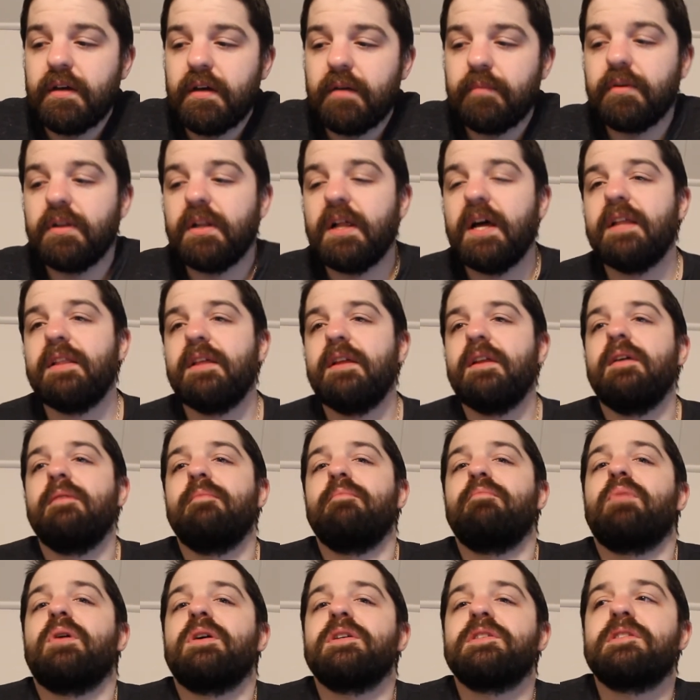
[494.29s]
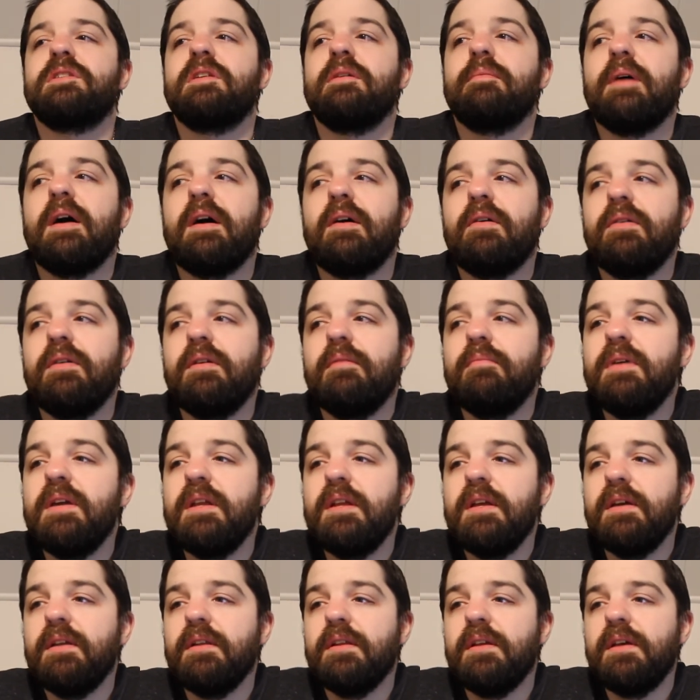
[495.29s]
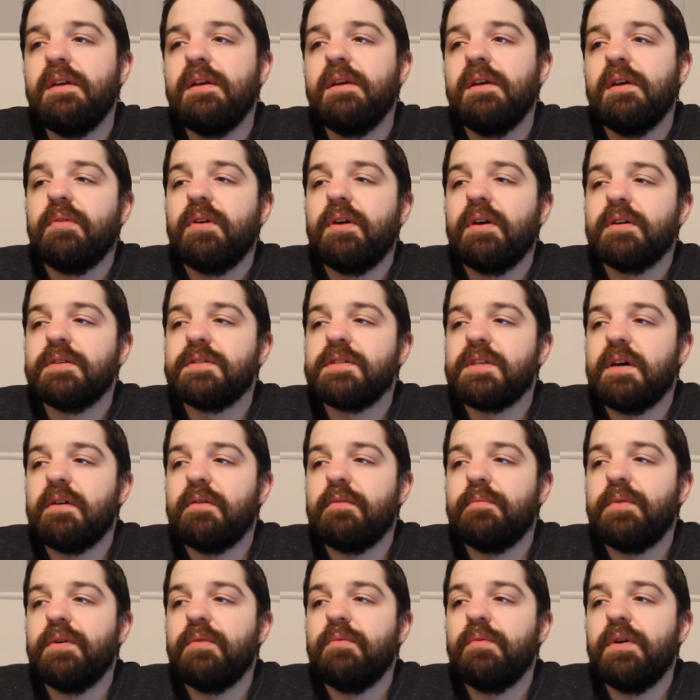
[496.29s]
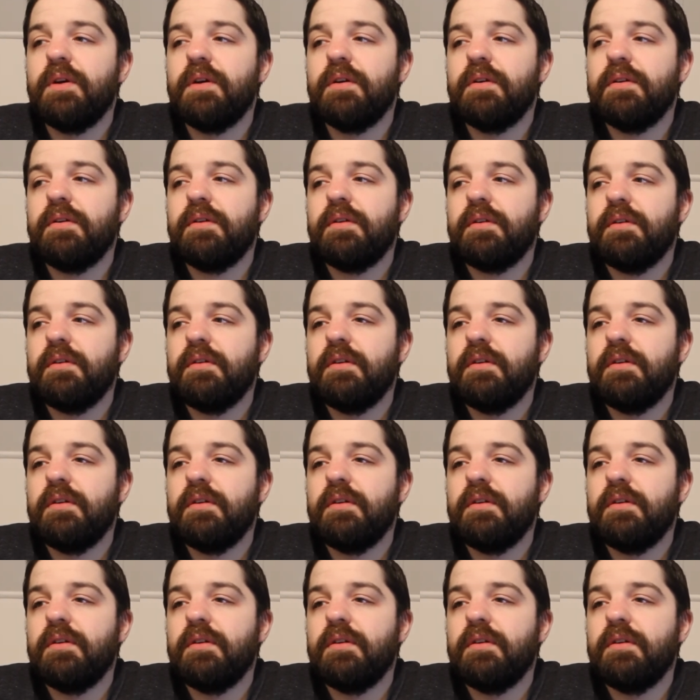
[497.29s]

I'm glad they didn't bust him out immediately because that would be weird.